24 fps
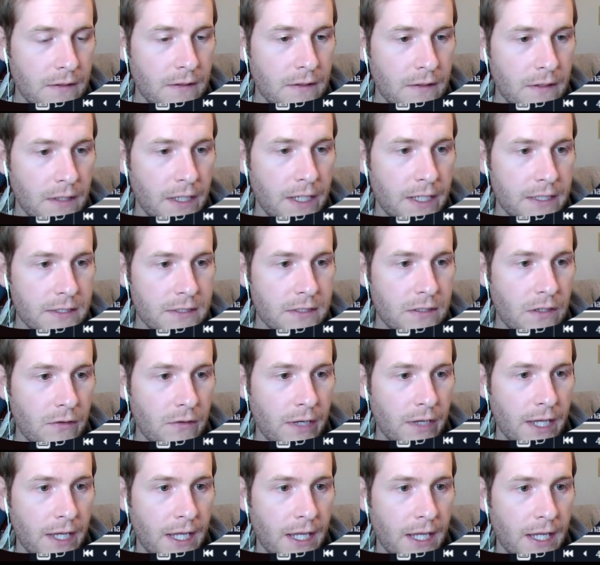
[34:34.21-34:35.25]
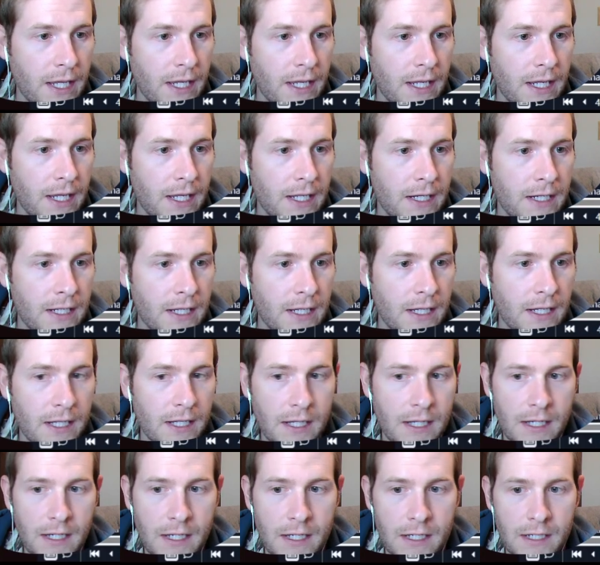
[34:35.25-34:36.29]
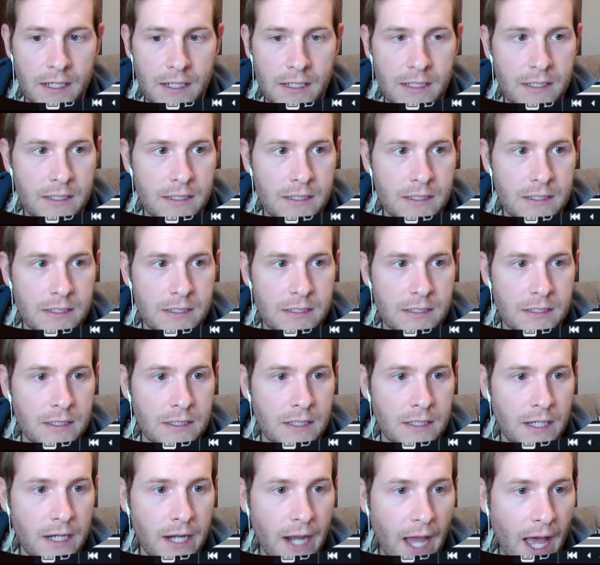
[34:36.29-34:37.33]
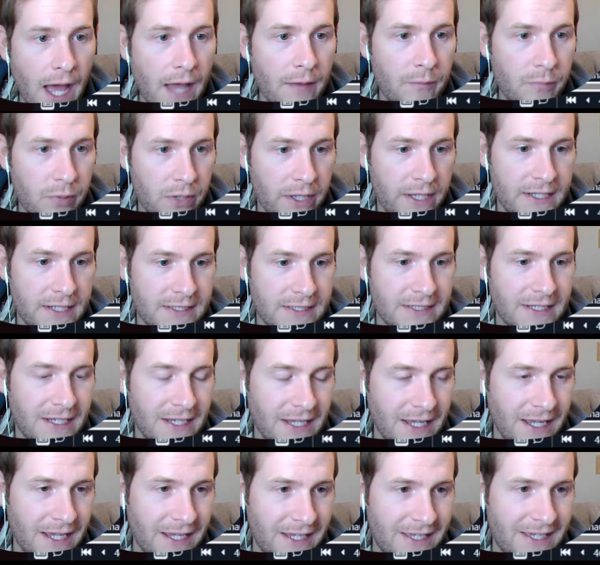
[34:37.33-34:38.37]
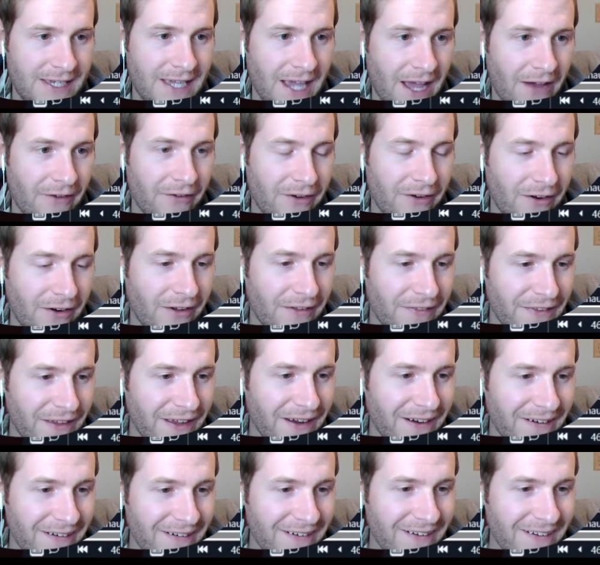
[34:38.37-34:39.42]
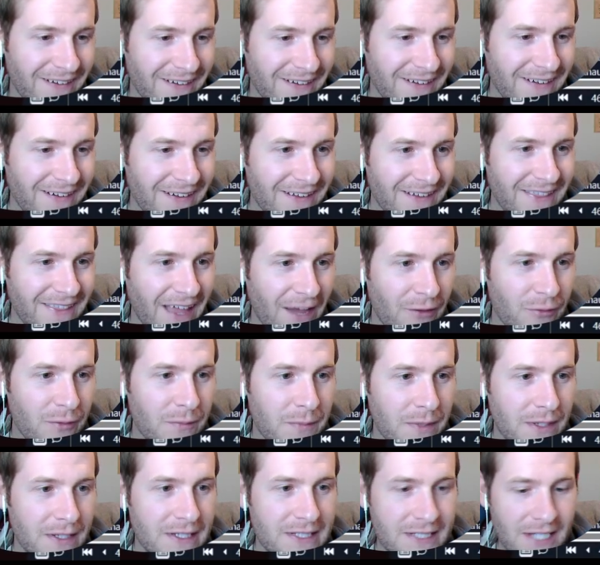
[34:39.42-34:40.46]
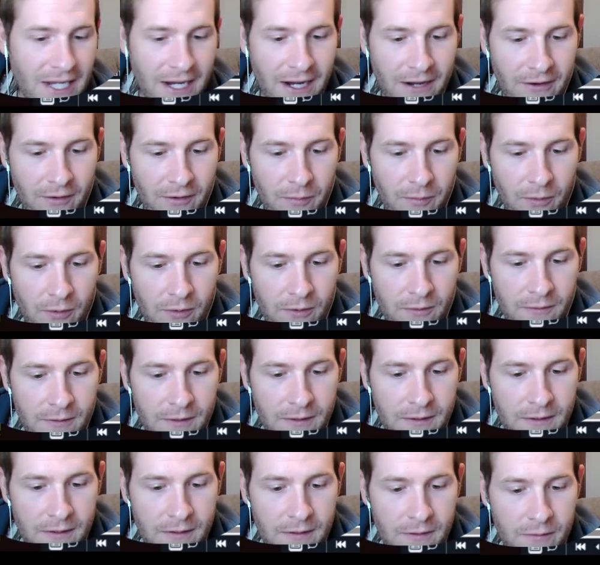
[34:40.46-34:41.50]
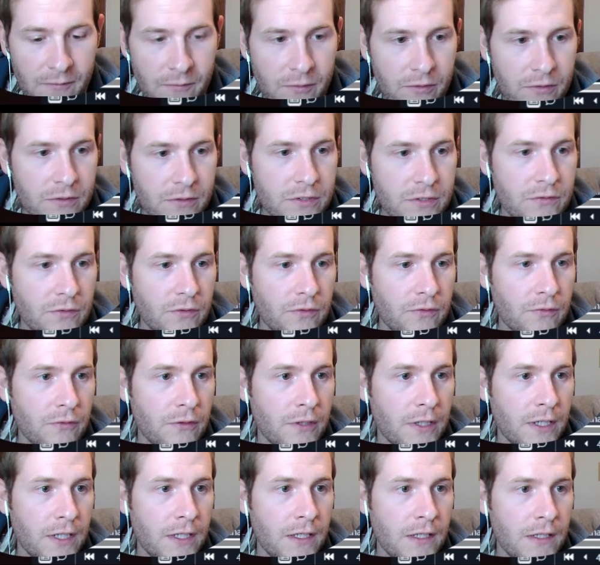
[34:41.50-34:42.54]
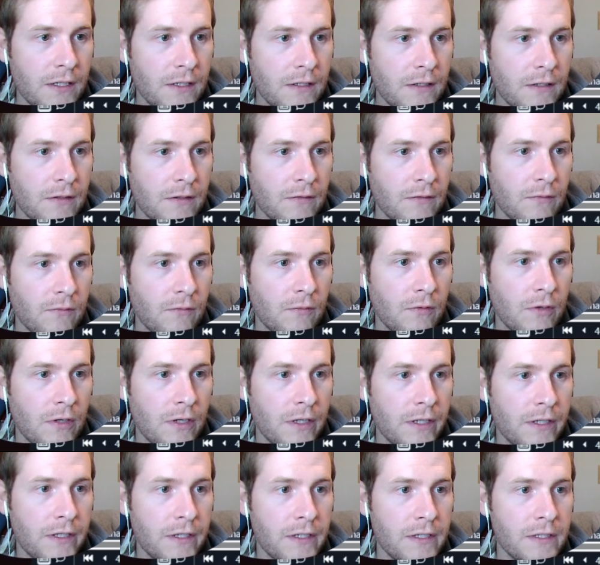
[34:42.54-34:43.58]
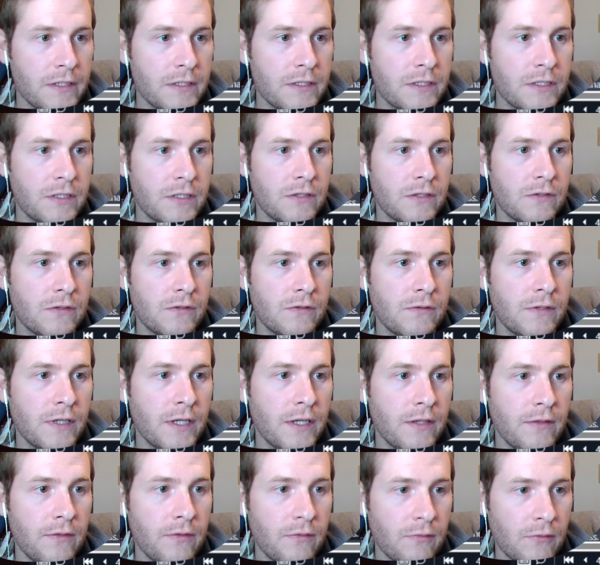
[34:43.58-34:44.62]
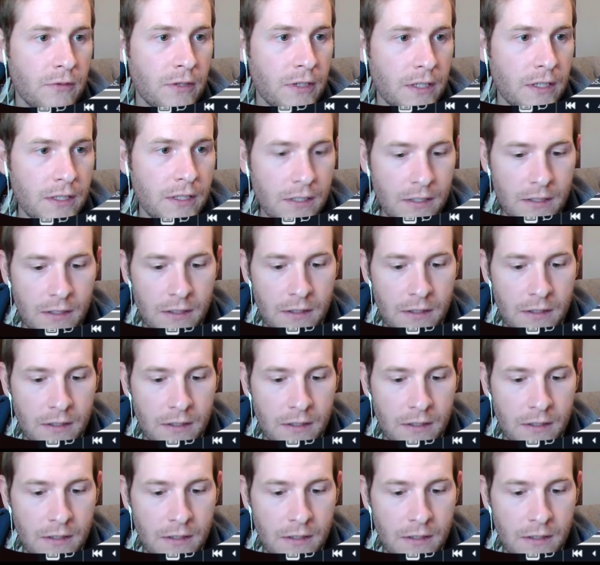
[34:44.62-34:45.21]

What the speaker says: Let's go ahead and not place a counter on there. That would be terrible. We're going to do 3. 1, 2, and 3.